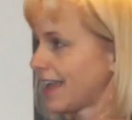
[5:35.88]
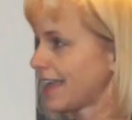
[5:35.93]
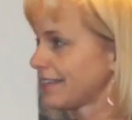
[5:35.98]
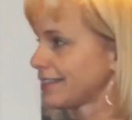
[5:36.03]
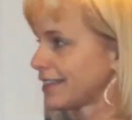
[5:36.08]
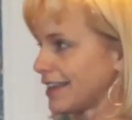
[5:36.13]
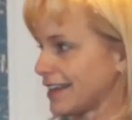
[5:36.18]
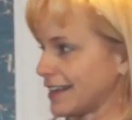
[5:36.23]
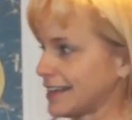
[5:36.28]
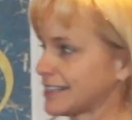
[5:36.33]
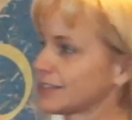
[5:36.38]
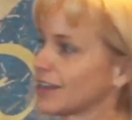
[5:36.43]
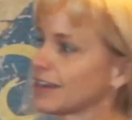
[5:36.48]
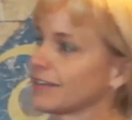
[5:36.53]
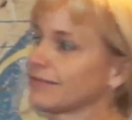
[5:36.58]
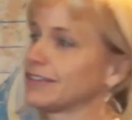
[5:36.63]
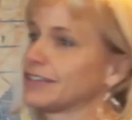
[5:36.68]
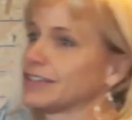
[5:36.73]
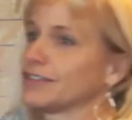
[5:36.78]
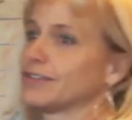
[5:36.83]
And then it's not
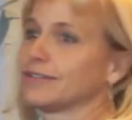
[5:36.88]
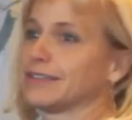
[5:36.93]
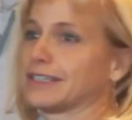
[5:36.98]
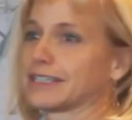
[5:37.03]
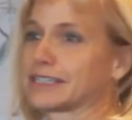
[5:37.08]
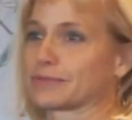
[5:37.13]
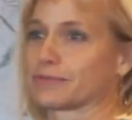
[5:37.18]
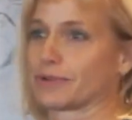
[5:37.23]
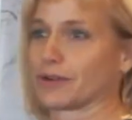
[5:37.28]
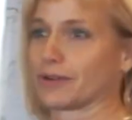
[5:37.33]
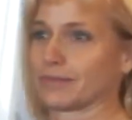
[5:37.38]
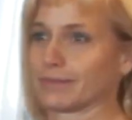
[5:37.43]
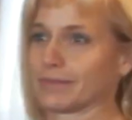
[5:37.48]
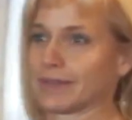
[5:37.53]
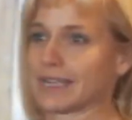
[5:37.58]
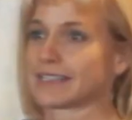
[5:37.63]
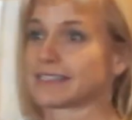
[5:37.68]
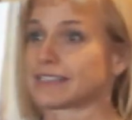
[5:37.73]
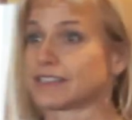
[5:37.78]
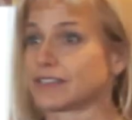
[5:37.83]
even you in this room,
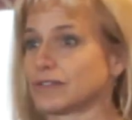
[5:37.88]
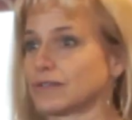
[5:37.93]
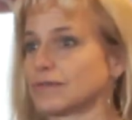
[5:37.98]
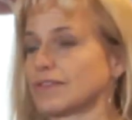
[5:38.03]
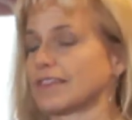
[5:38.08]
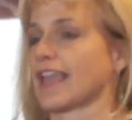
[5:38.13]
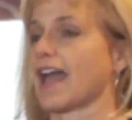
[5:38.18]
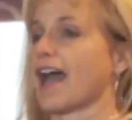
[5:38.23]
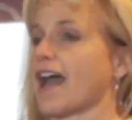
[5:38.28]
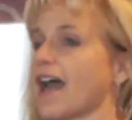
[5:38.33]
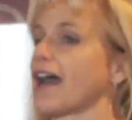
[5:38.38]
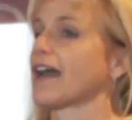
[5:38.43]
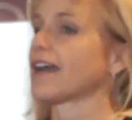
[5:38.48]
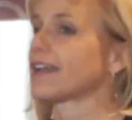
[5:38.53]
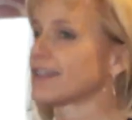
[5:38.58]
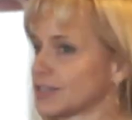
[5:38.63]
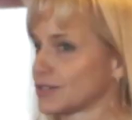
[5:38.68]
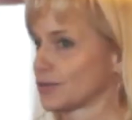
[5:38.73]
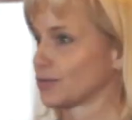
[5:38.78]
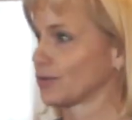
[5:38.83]
it's you, the
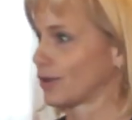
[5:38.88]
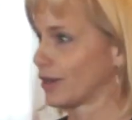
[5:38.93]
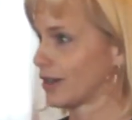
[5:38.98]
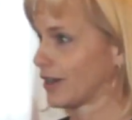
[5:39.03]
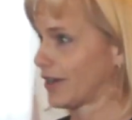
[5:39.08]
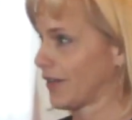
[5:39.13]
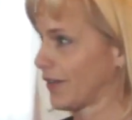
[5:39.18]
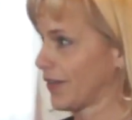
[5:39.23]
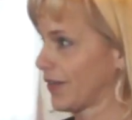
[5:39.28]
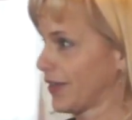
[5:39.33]
actor,